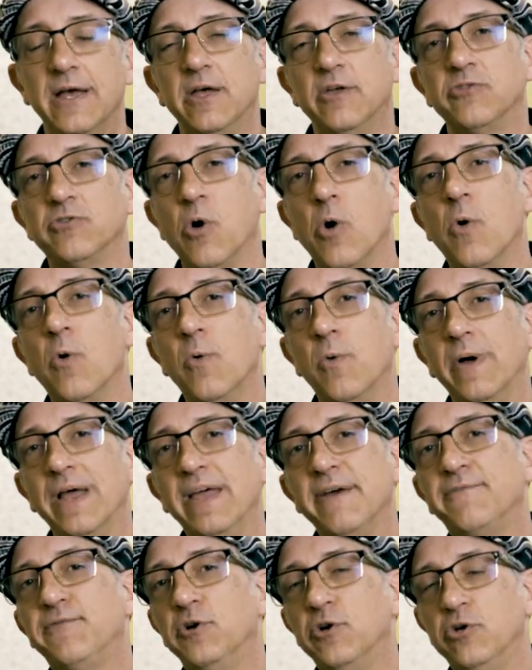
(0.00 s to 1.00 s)
So
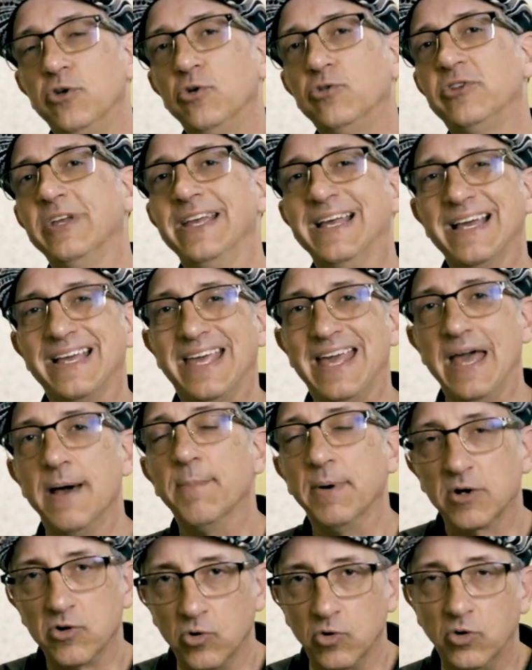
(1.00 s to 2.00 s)
if you're using a
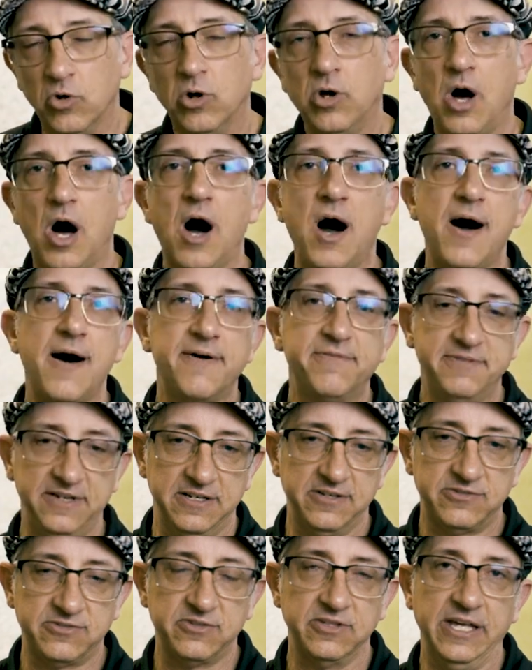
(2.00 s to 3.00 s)
chemical,
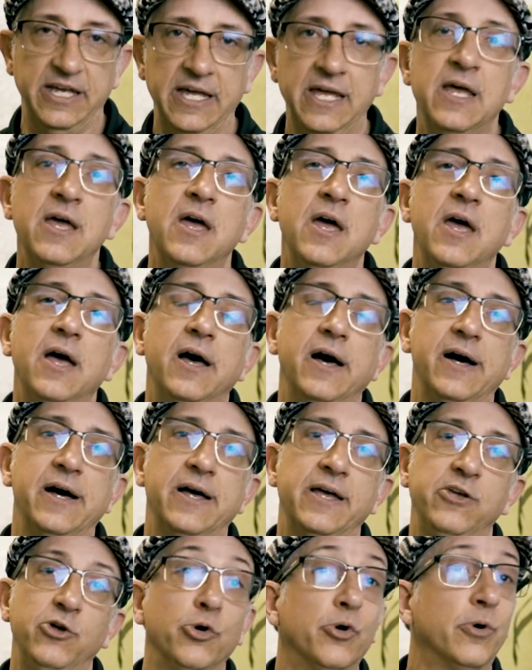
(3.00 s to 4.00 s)
obviously,
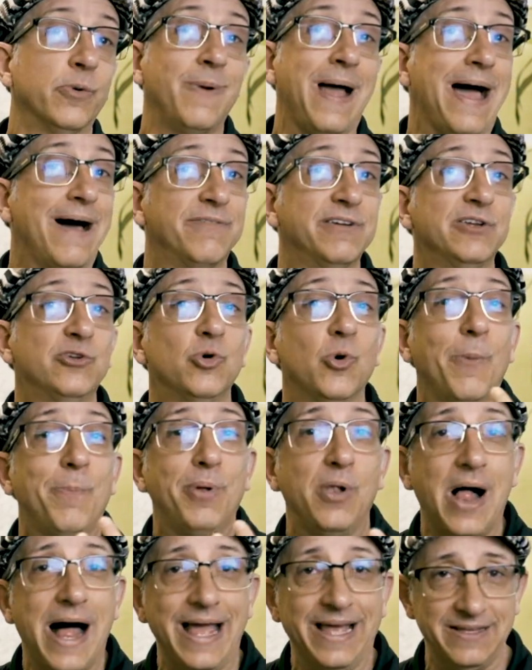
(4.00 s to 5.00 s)
you're having to
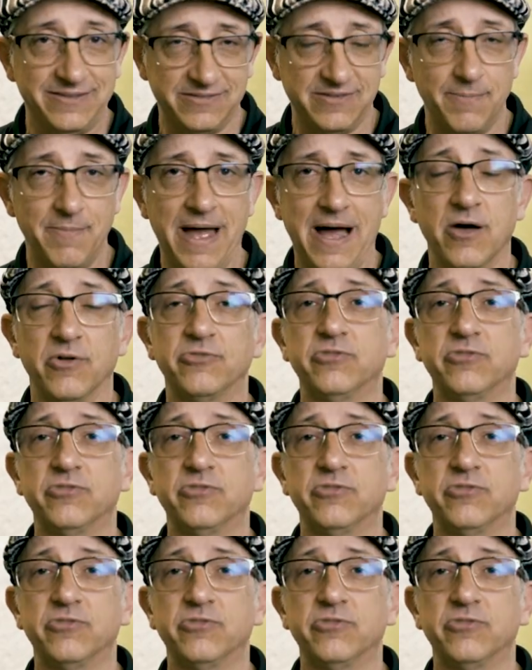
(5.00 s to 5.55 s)
apply it somehow.